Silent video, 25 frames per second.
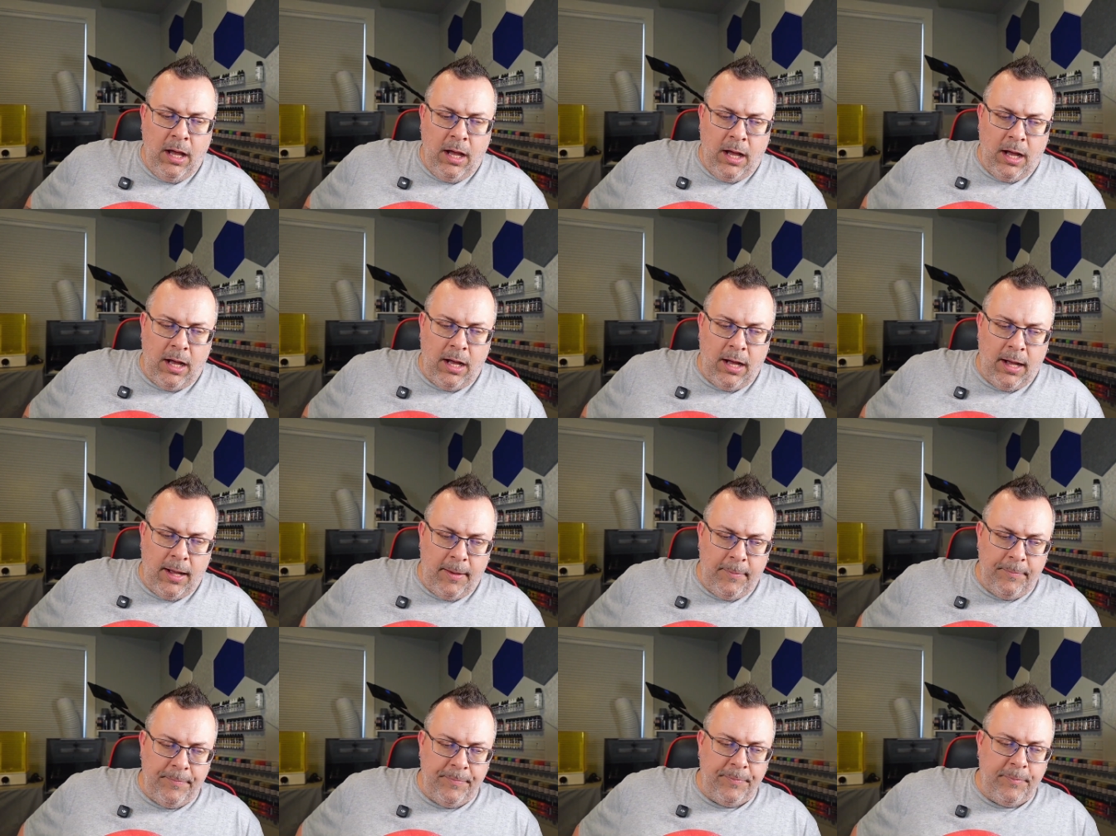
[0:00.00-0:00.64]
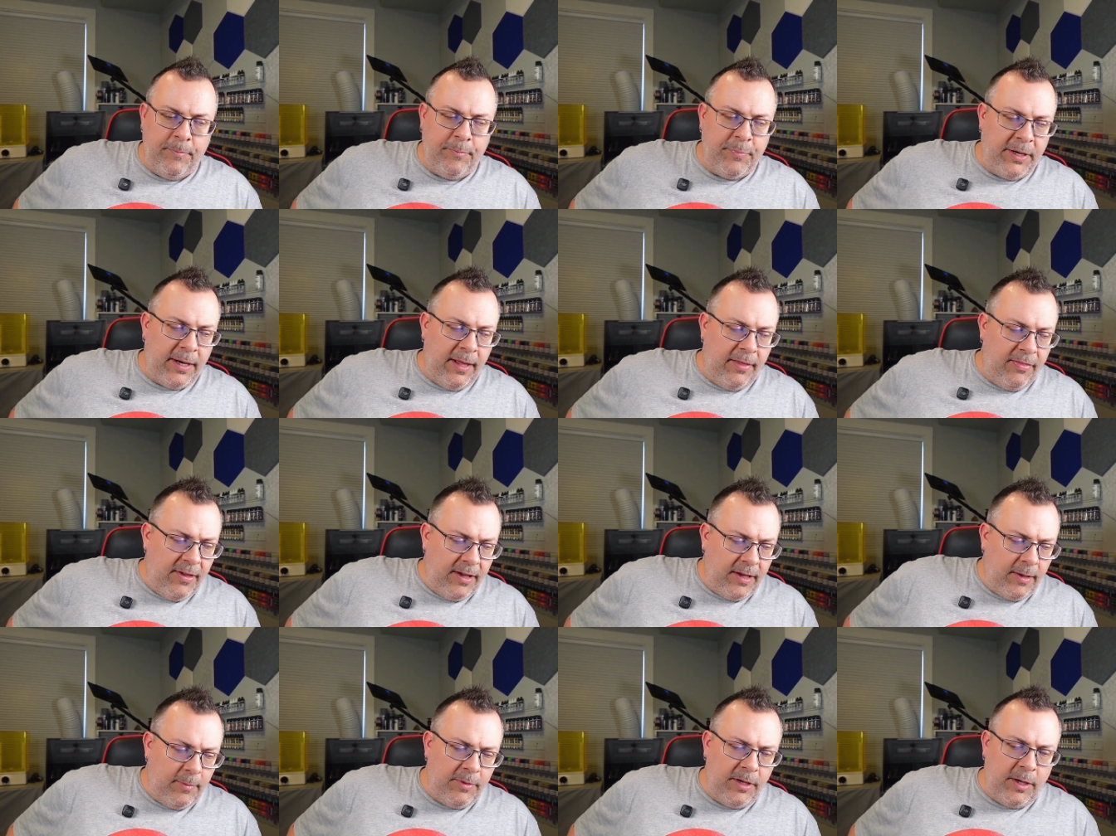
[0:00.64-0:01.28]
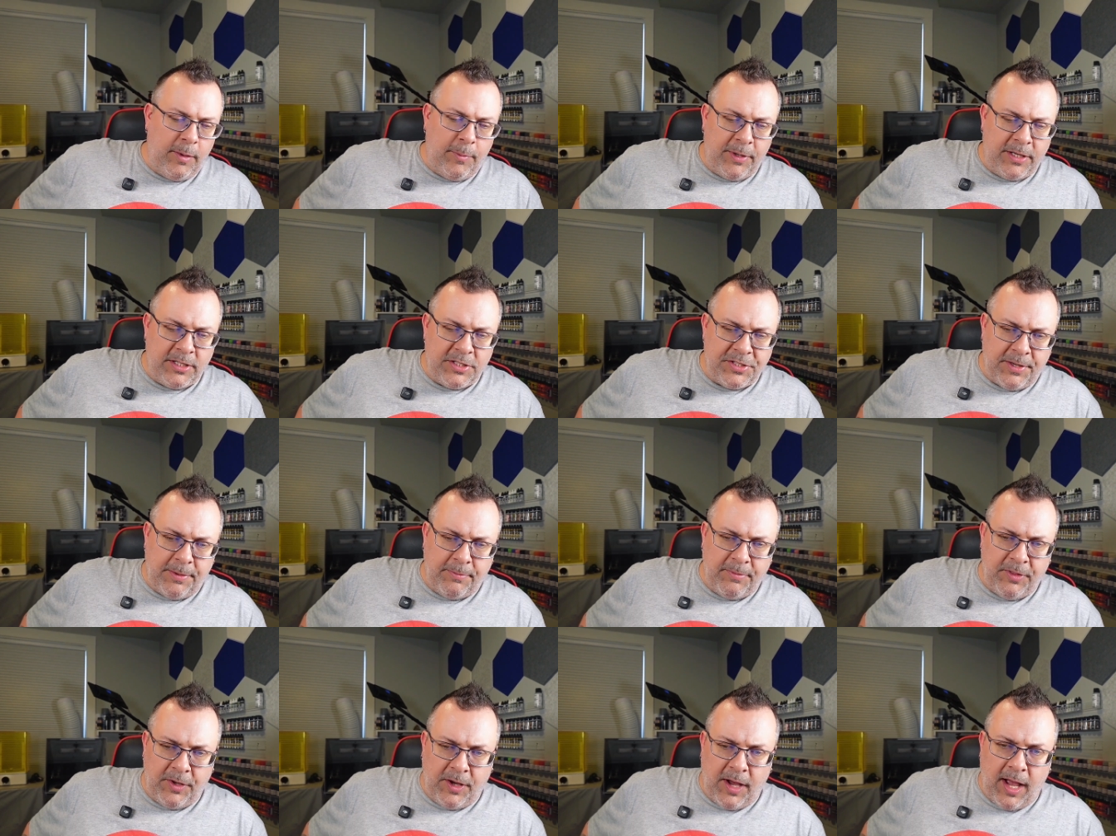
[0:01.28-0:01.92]
But I think I'm going to bring
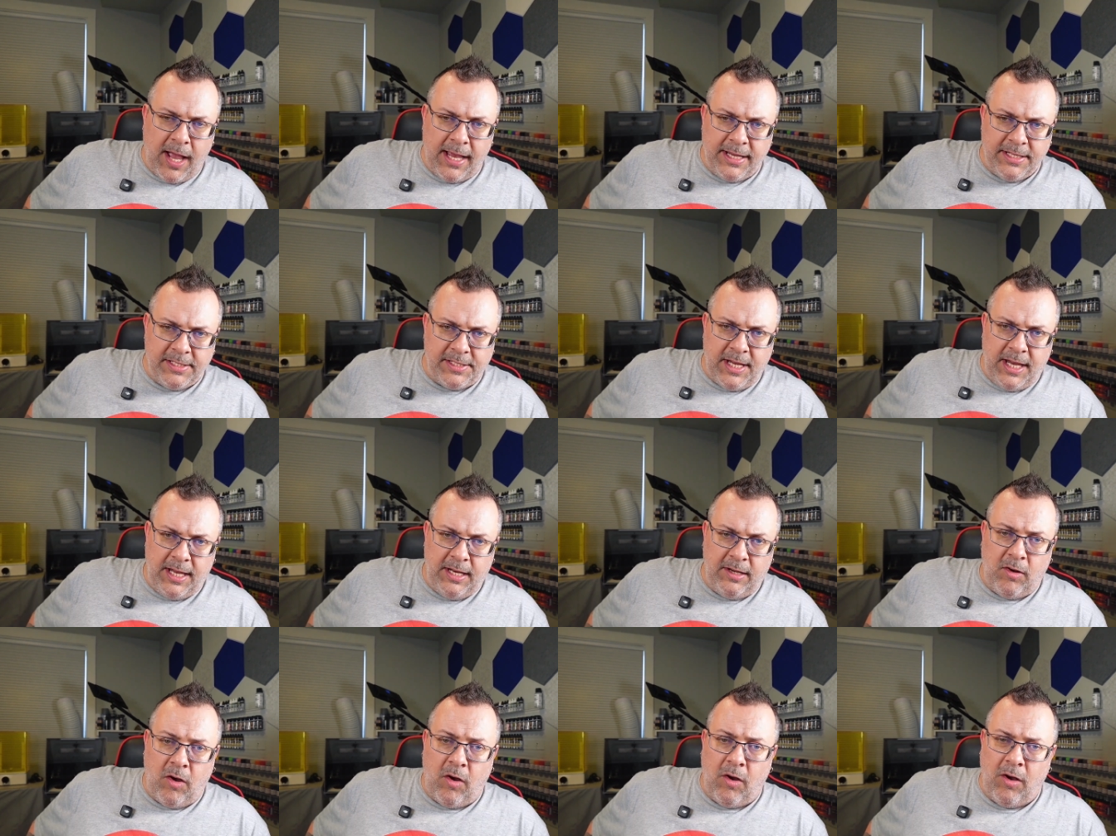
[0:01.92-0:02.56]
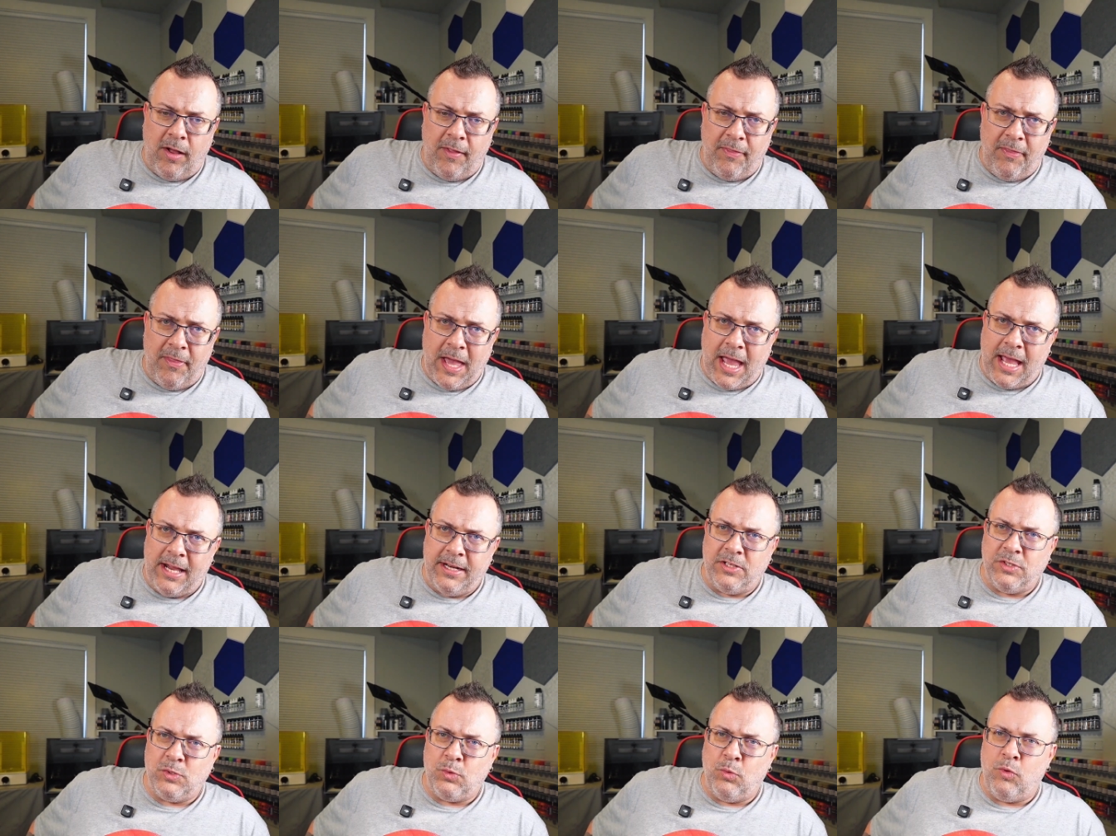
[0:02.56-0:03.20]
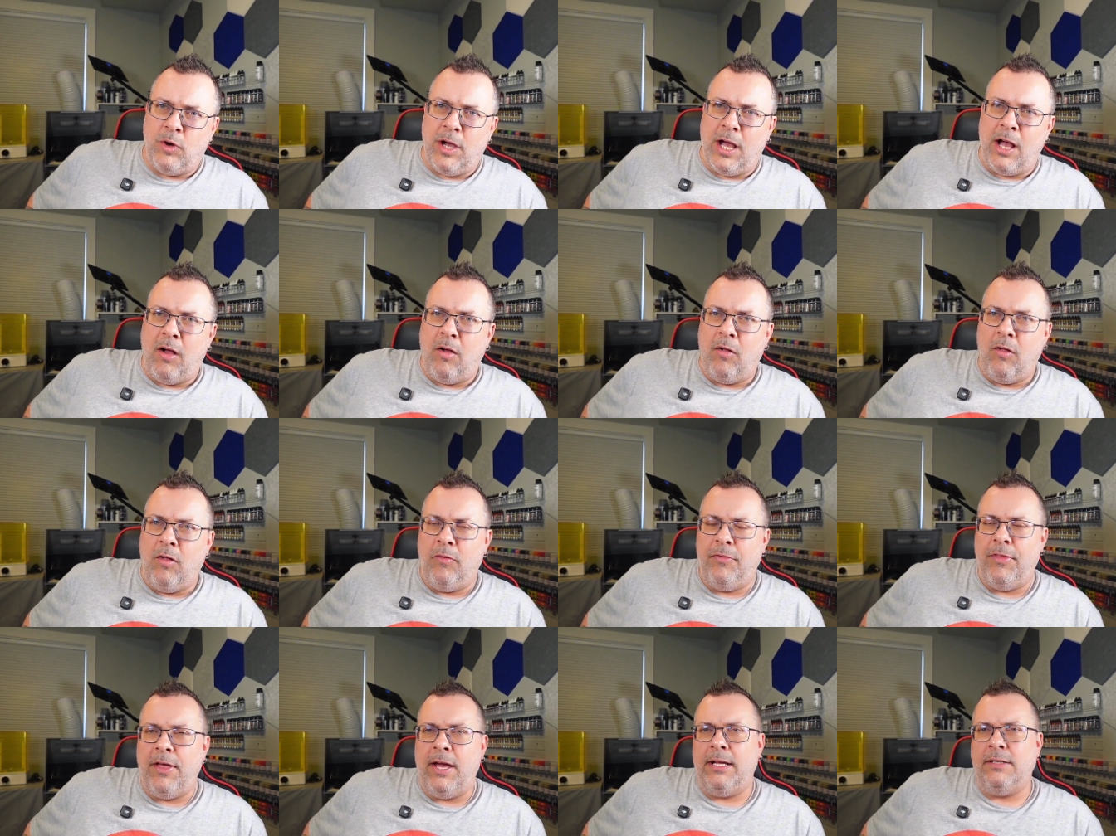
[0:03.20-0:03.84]
some of the guys in on that as
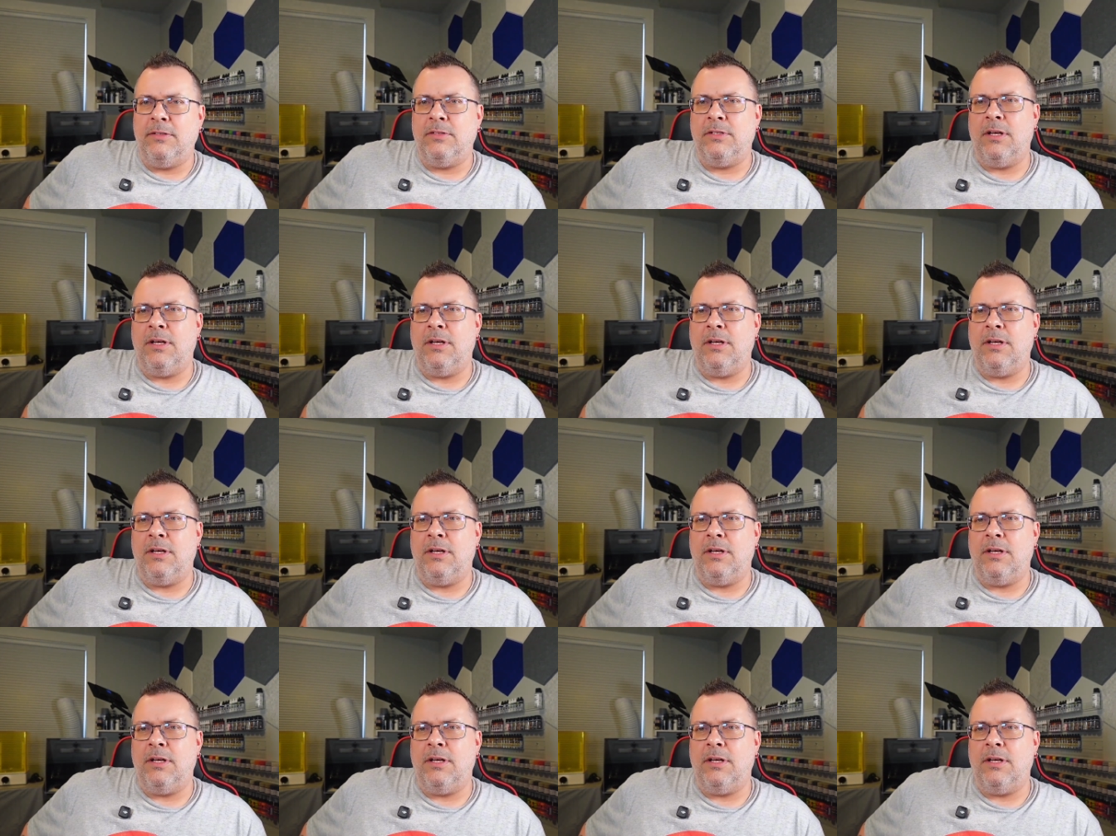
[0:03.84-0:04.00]
well that,